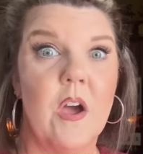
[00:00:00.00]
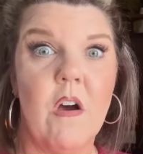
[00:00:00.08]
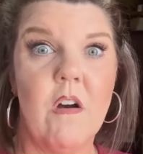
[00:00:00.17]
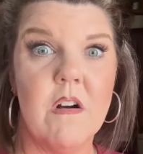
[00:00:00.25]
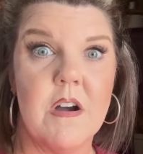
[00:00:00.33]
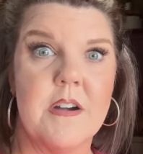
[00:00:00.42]

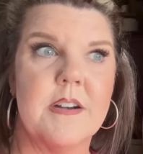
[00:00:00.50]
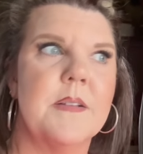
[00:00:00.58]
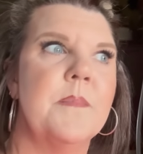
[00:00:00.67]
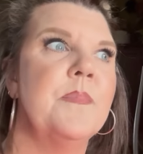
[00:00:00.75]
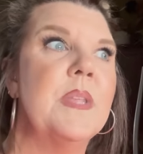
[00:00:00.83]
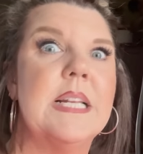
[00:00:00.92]
art,
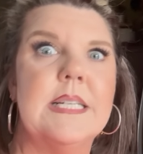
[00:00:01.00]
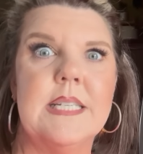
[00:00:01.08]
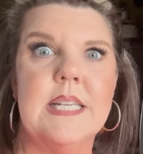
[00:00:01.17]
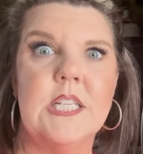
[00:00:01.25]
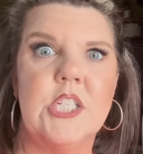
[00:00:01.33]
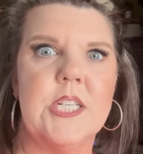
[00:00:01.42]

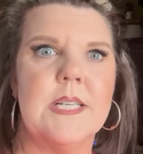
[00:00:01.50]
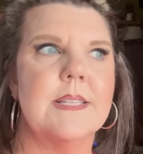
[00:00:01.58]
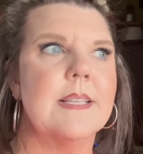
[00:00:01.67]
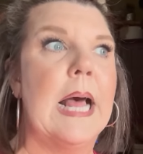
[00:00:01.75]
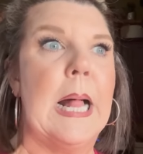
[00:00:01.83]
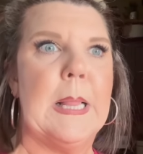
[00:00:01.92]

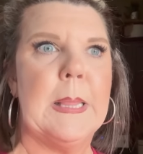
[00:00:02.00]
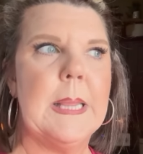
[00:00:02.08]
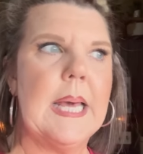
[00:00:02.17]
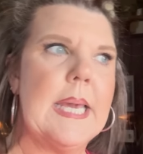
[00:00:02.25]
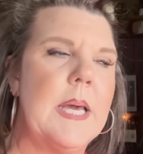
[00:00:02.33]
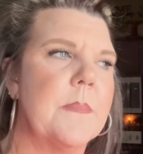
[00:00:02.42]
dishes,
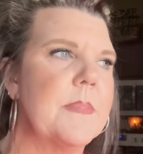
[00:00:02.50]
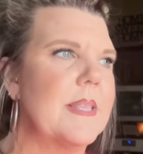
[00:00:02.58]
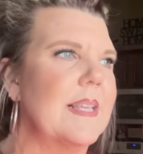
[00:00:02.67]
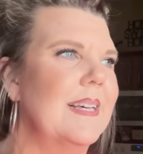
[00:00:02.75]
lamps.